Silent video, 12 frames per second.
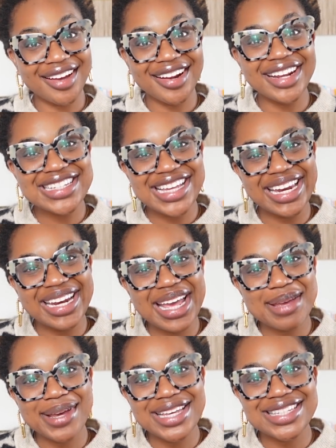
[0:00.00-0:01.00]
on a
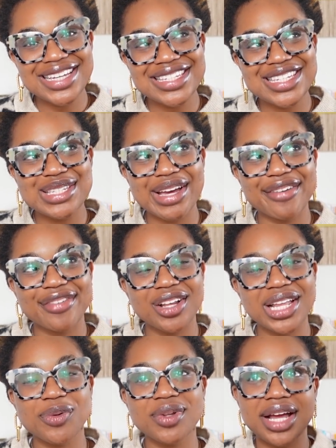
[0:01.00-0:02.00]
day-to-day basis. And so I felt
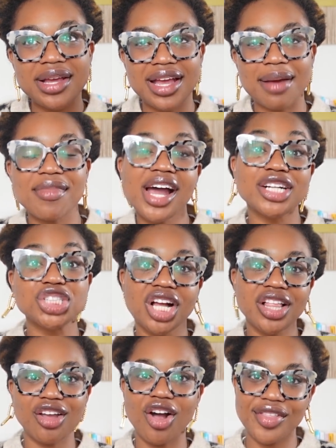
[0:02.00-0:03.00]
like, well, I'm not
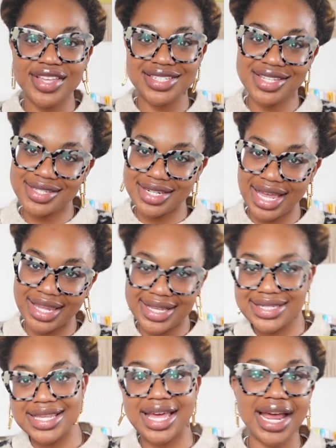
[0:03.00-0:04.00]
juggling all these things that I
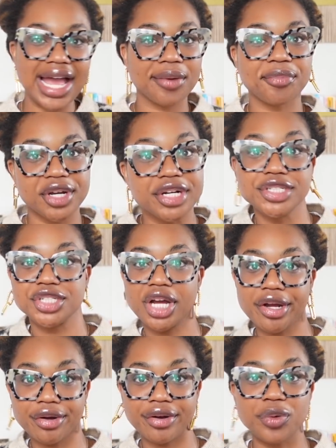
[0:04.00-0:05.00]
said I could
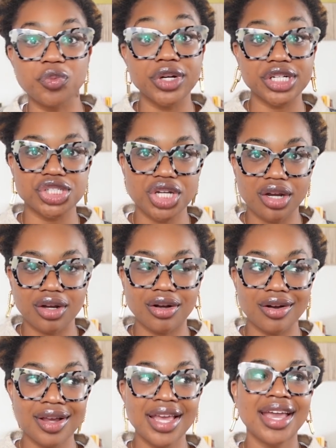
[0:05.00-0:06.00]
juggle and would
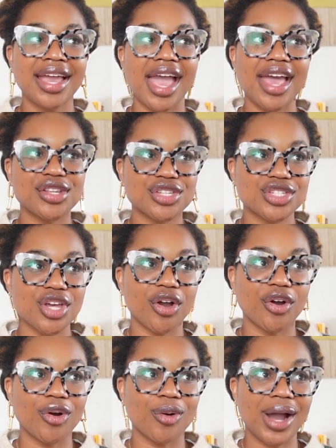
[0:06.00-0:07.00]
juggle. And
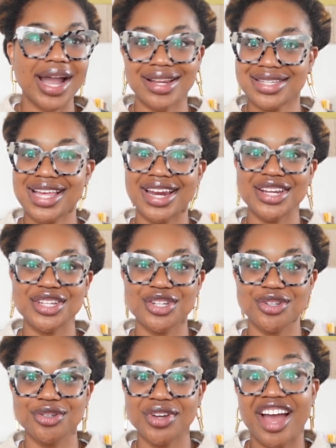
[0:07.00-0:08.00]
so I decided
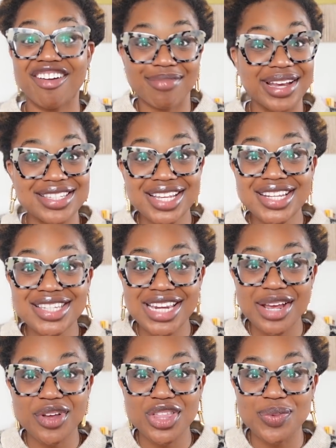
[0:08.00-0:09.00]
to have my son
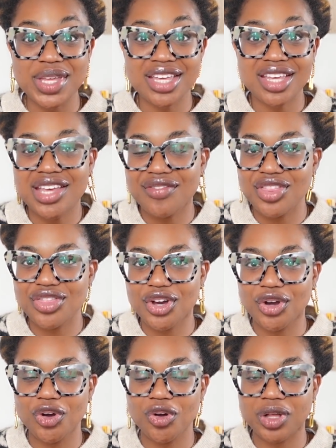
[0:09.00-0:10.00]
stay with me, even
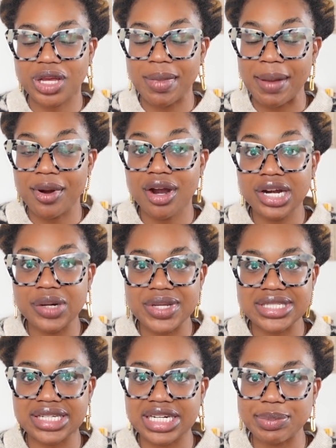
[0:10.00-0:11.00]
though my partner
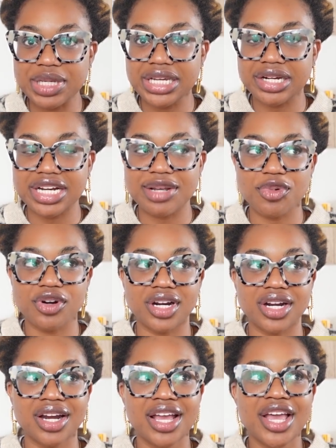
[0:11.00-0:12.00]
wasn't gonna be here anymore,